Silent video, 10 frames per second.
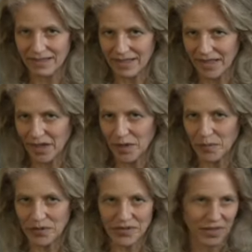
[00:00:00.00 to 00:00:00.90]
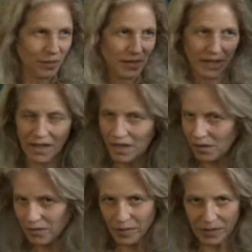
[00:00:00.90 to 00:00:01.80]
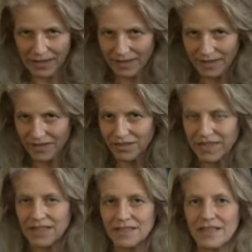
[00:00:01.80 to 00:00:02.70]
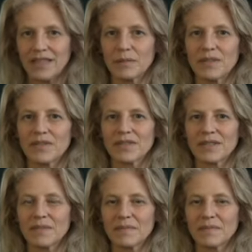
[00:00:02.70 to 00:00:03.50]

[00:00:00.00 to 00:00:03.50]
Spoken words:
the cameras that were all over the place, the surveillance cameras,